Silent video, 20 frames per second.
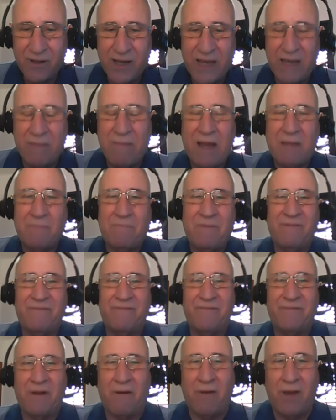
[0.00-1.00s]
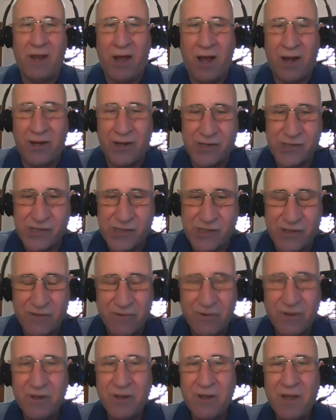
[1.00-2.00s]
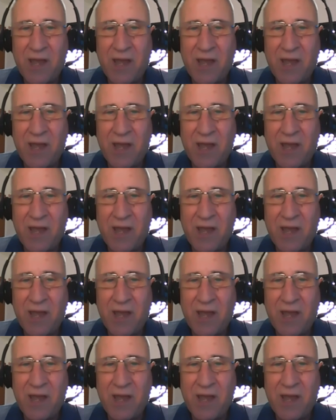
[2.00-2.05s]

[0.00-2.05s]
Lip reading: He might be very honest